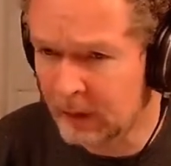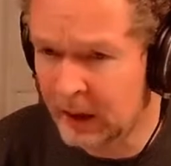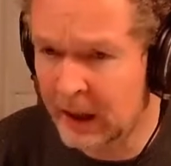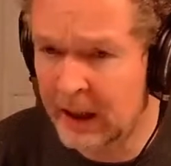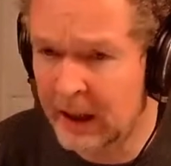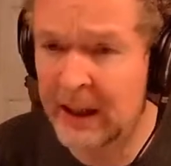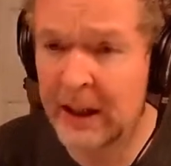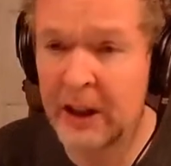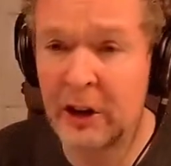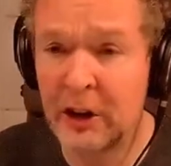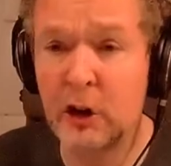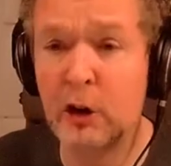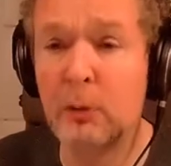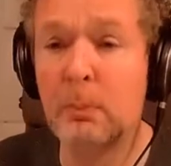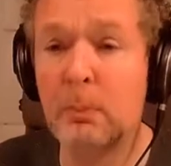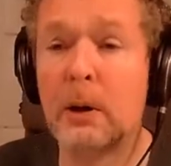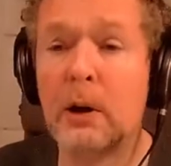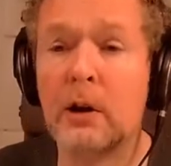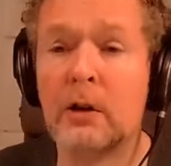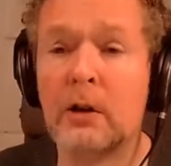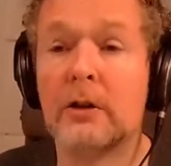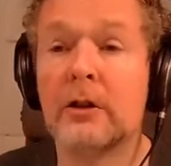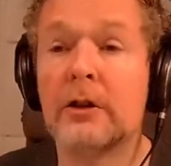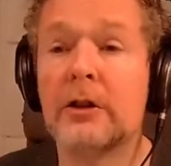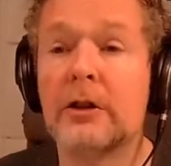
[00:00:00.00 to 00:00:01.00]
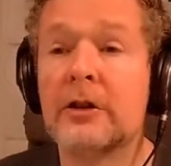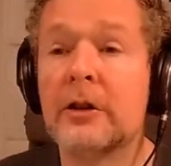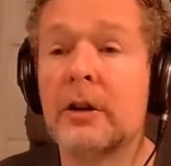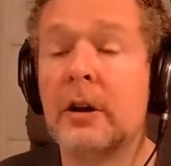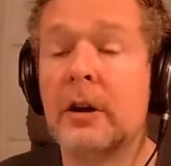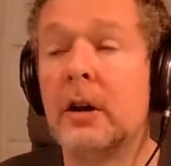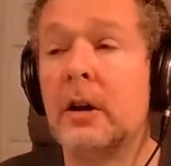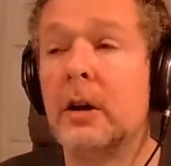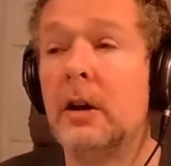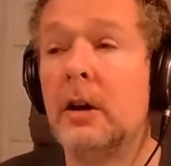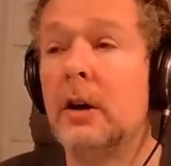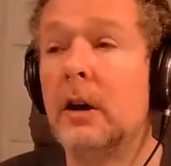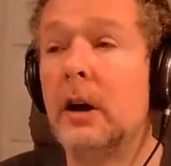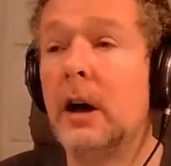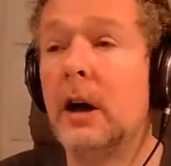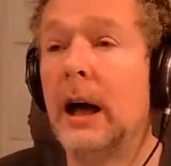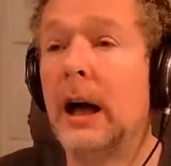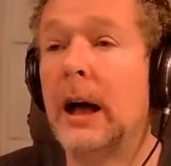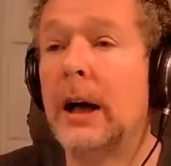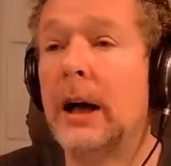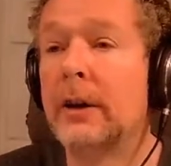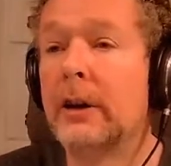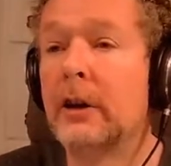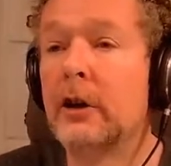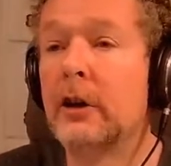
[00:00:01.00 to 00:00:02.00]
and issue bonds.
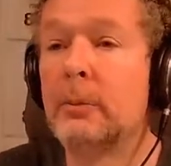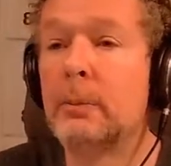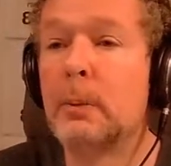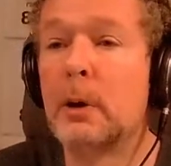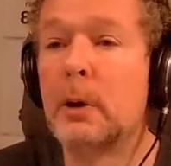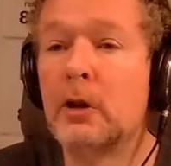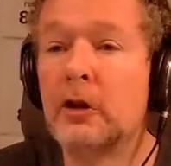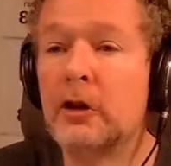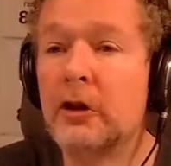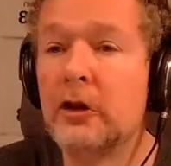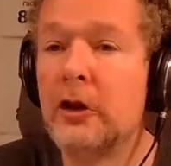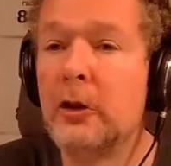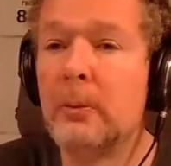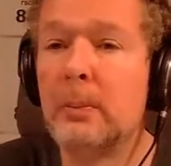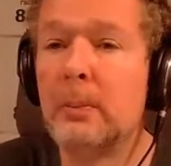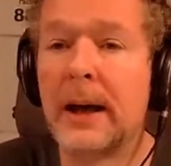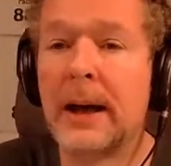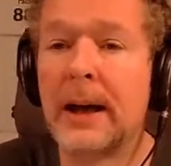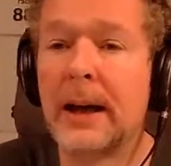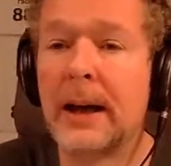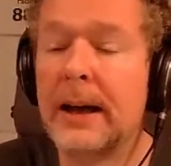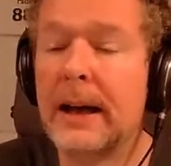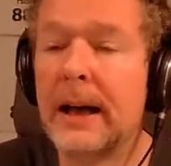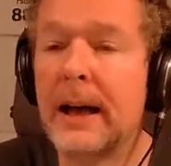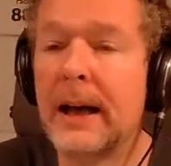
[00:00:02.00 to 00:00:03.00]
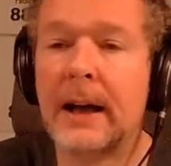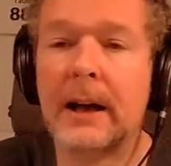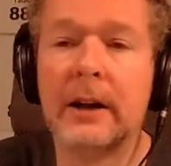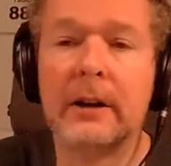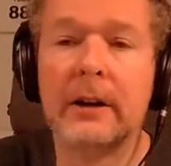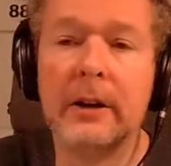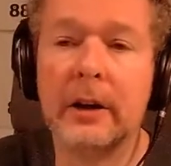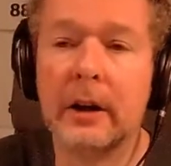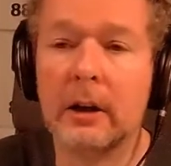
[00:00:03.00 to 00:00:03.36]
And those bonds you pay at,